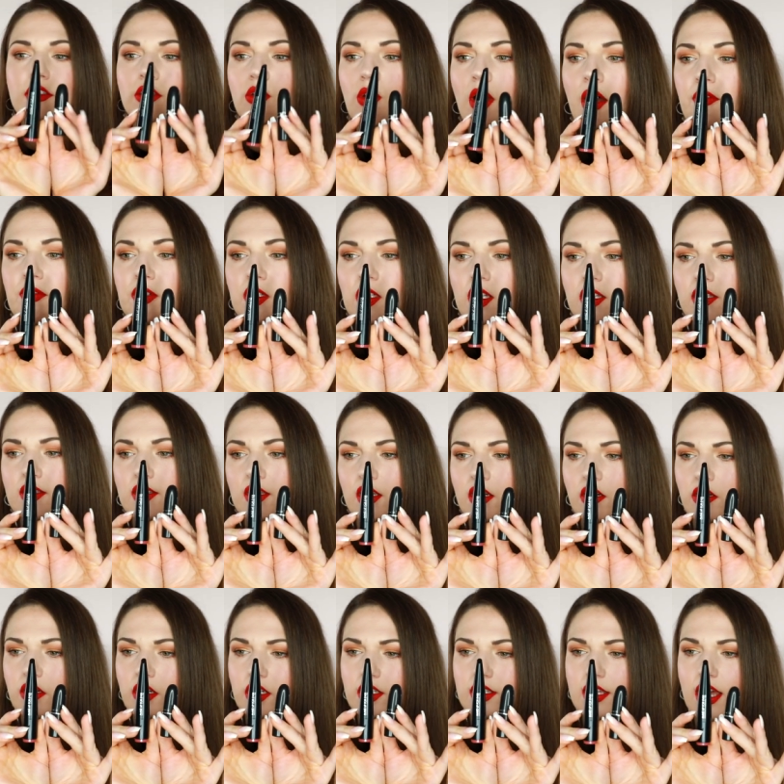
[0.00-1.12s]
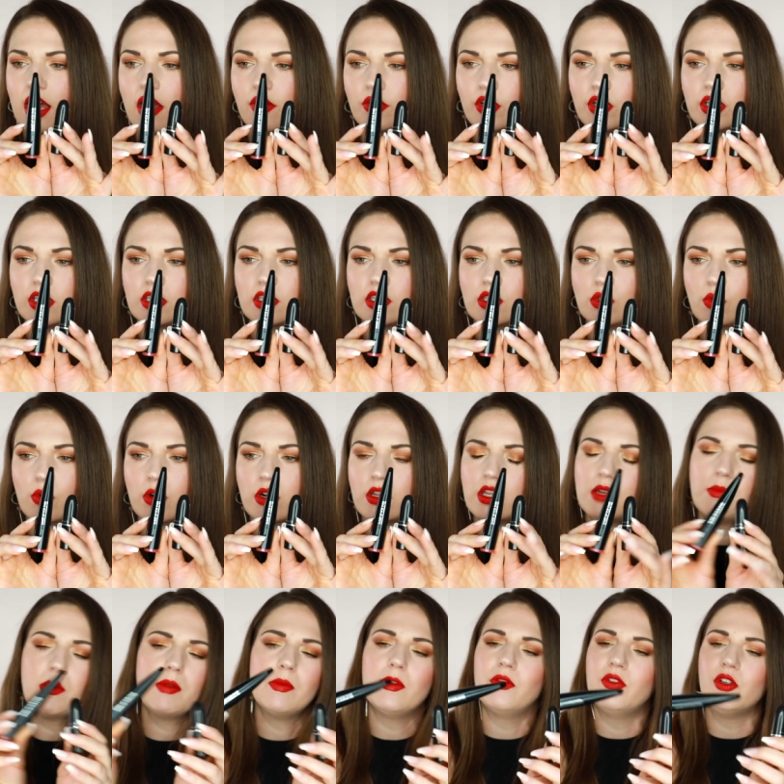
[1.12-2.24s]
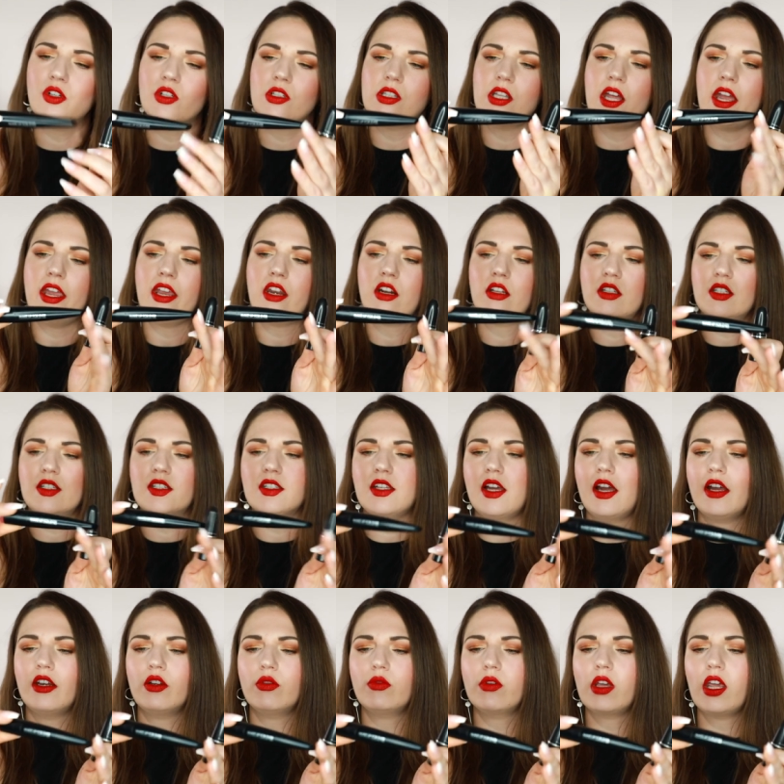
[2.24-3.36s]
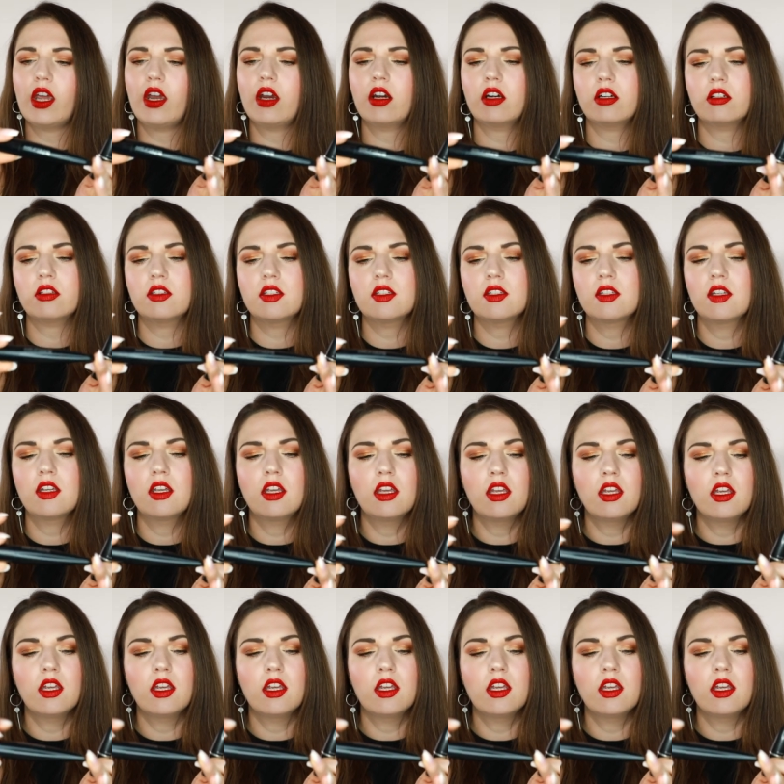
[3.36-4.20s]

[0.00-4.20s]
You have to consider is how you're gonna store them. I mean, if you're lying on the side, who cares?